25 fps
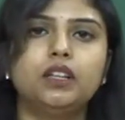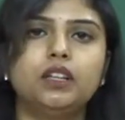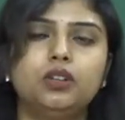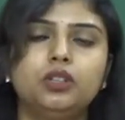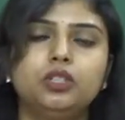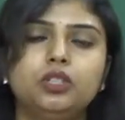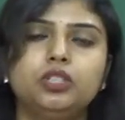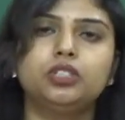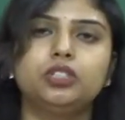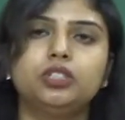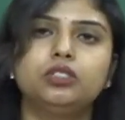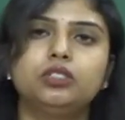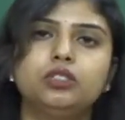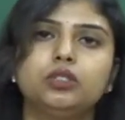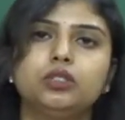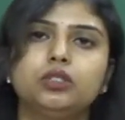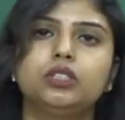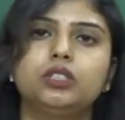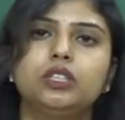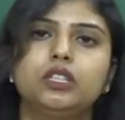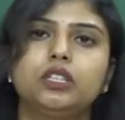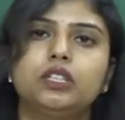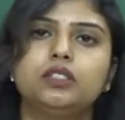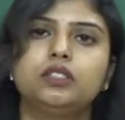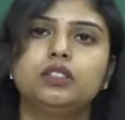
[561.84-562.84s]
solution
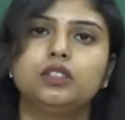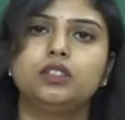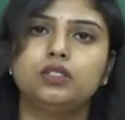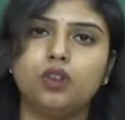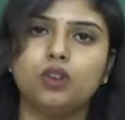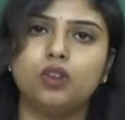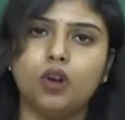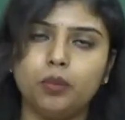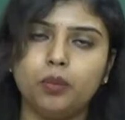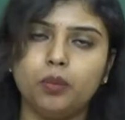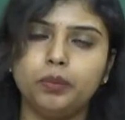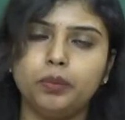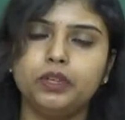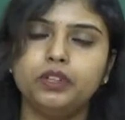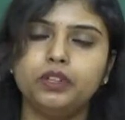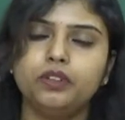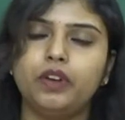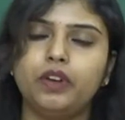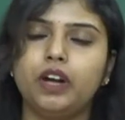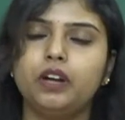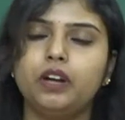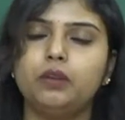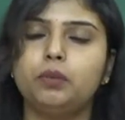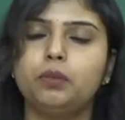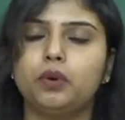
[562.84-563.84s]
to this stop and
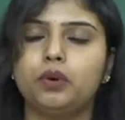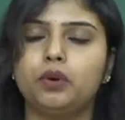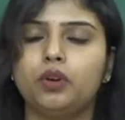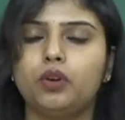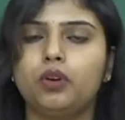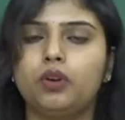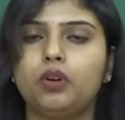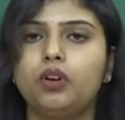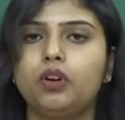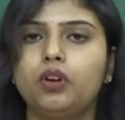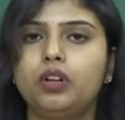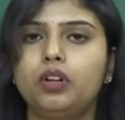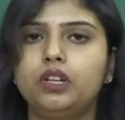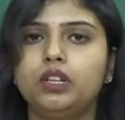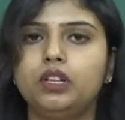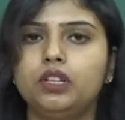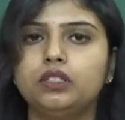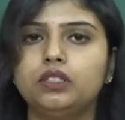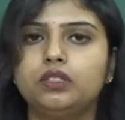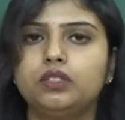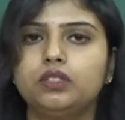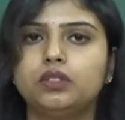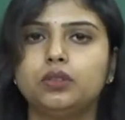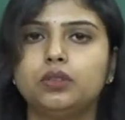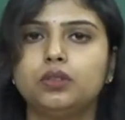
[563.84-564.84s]
wait protocol
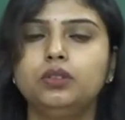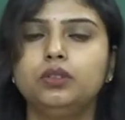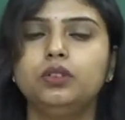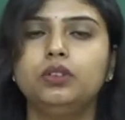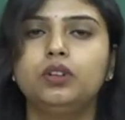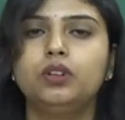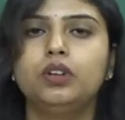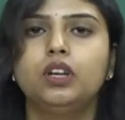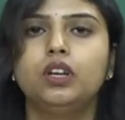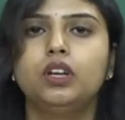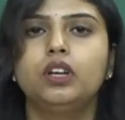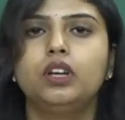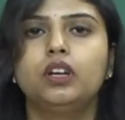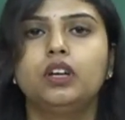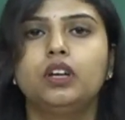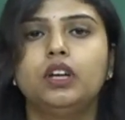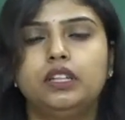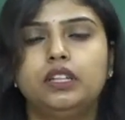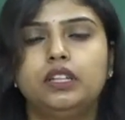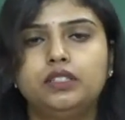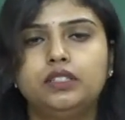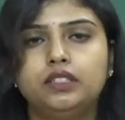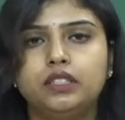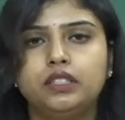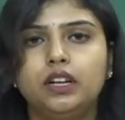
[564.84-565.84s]
is to,
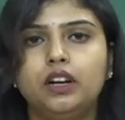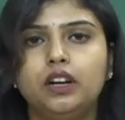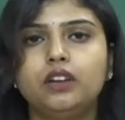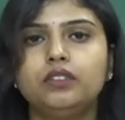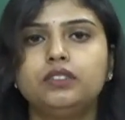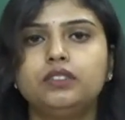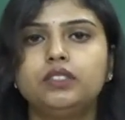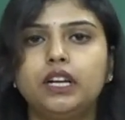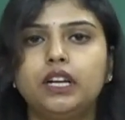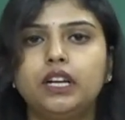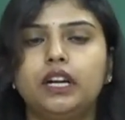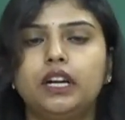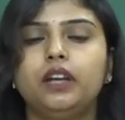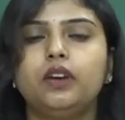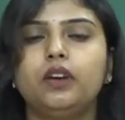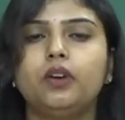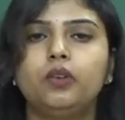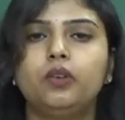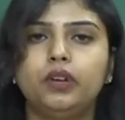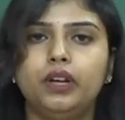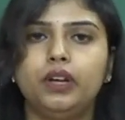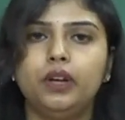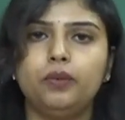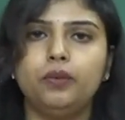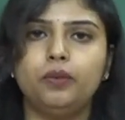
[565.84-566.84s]
instead of sending
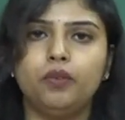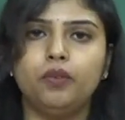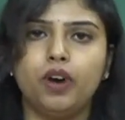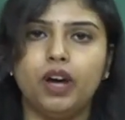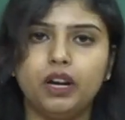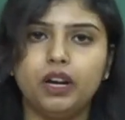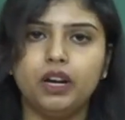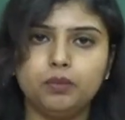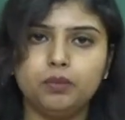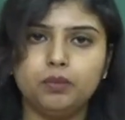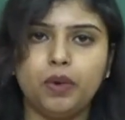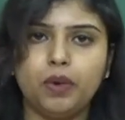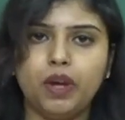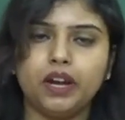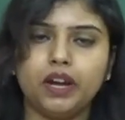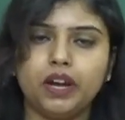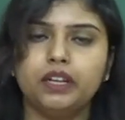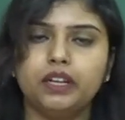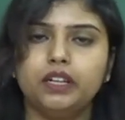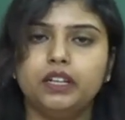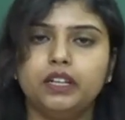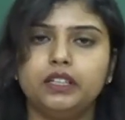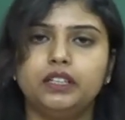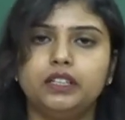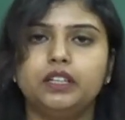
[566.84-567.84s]
only one
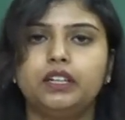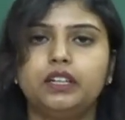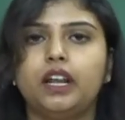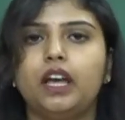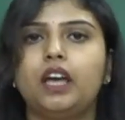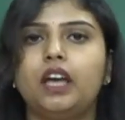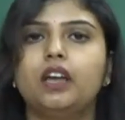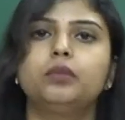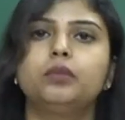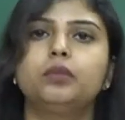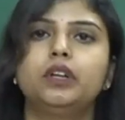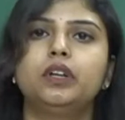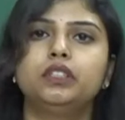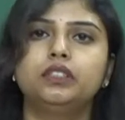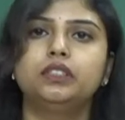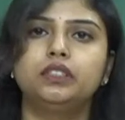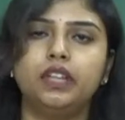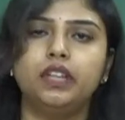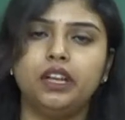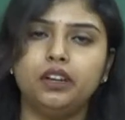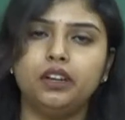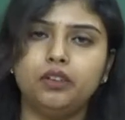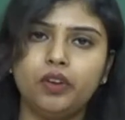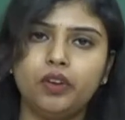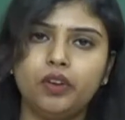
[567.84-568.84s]
packet at a time
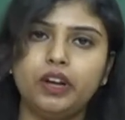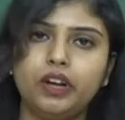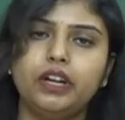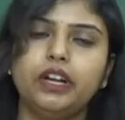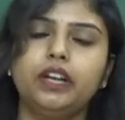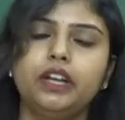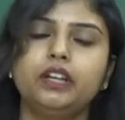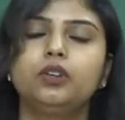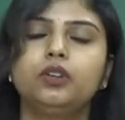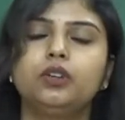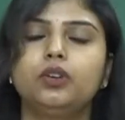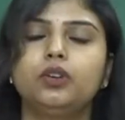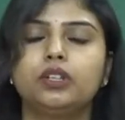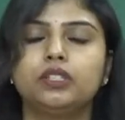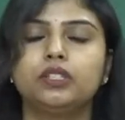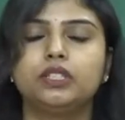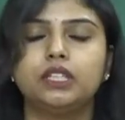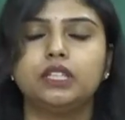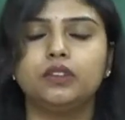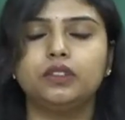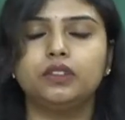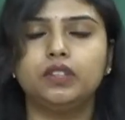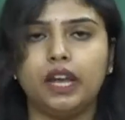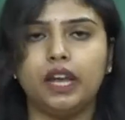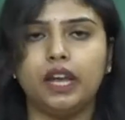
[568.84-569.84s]
and then waiting to
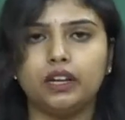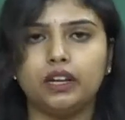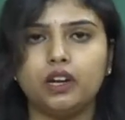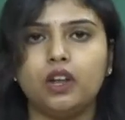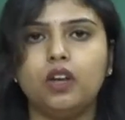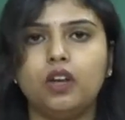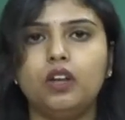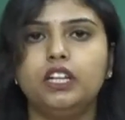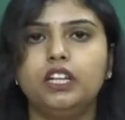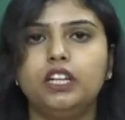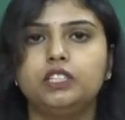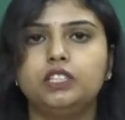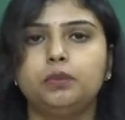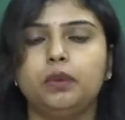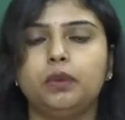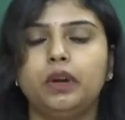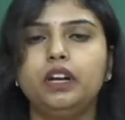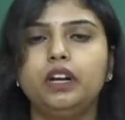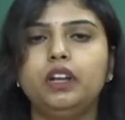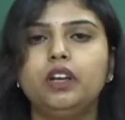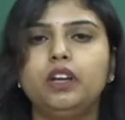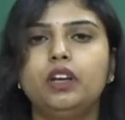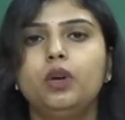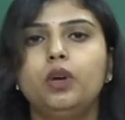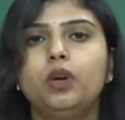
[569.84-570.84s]
receive the
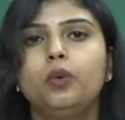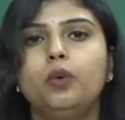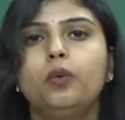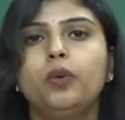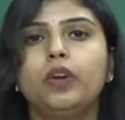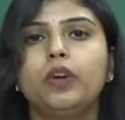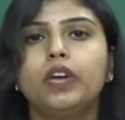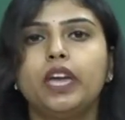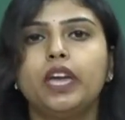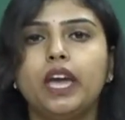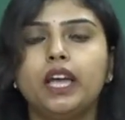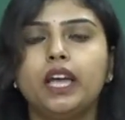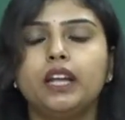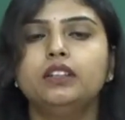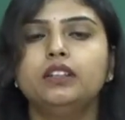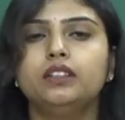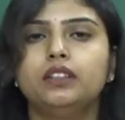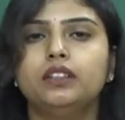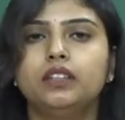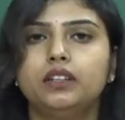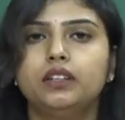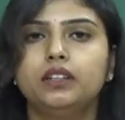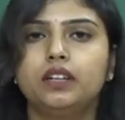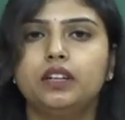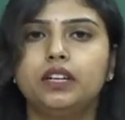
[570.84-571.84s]
acknowledgement, we can,
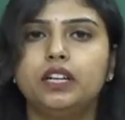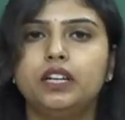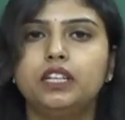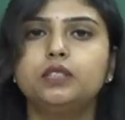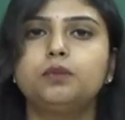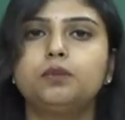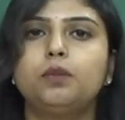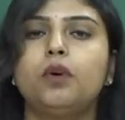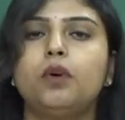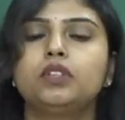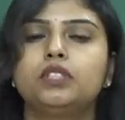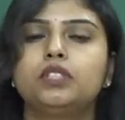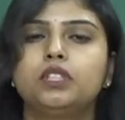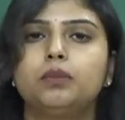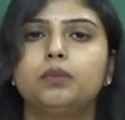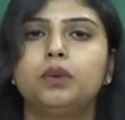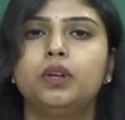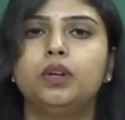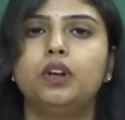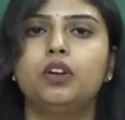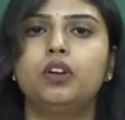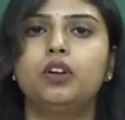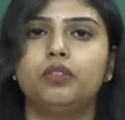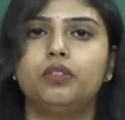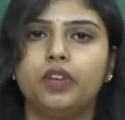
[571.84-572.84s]
if it is
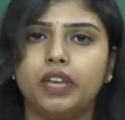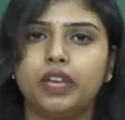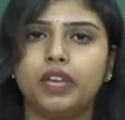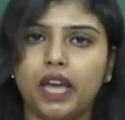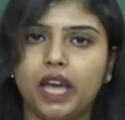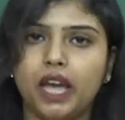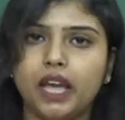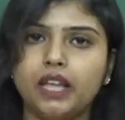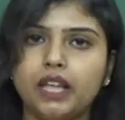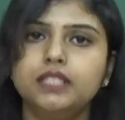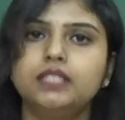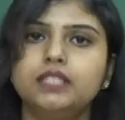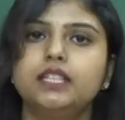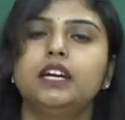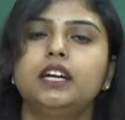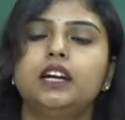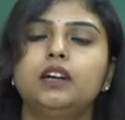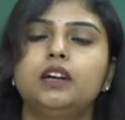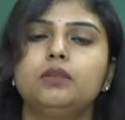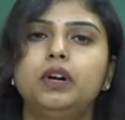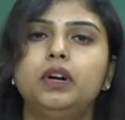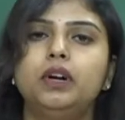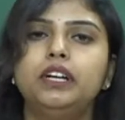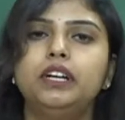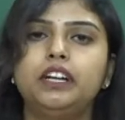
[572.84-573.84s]
possible, or we can
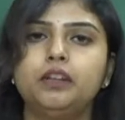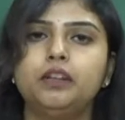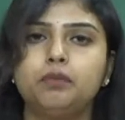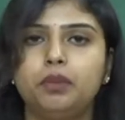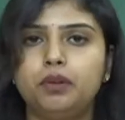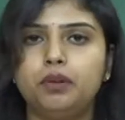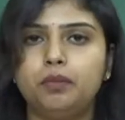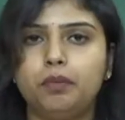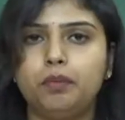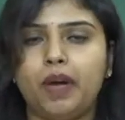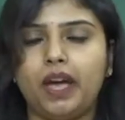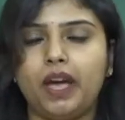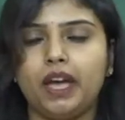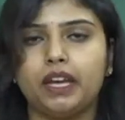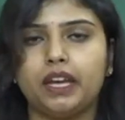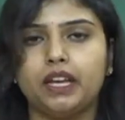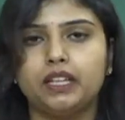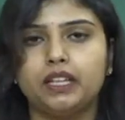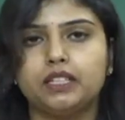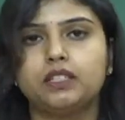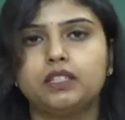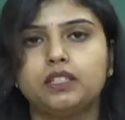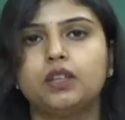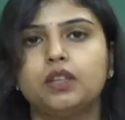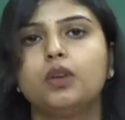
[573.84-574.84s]
send a multiple
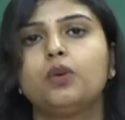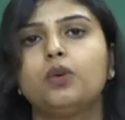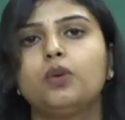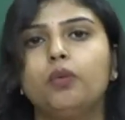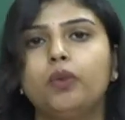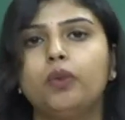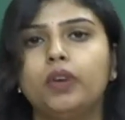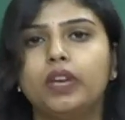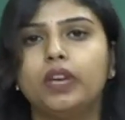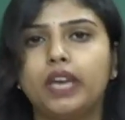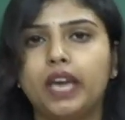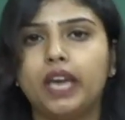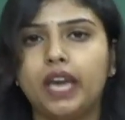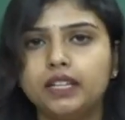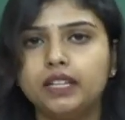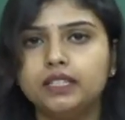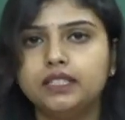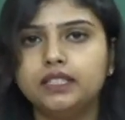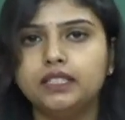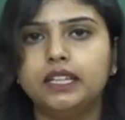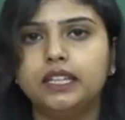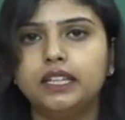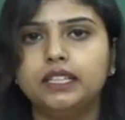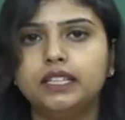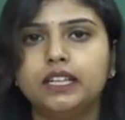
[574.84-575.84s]
packets. We
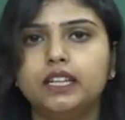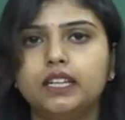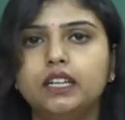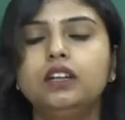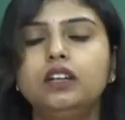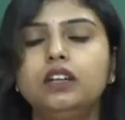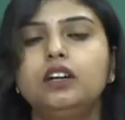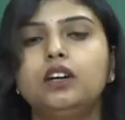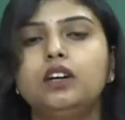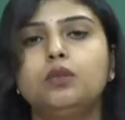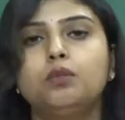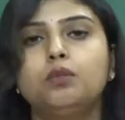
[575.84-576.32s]
can send a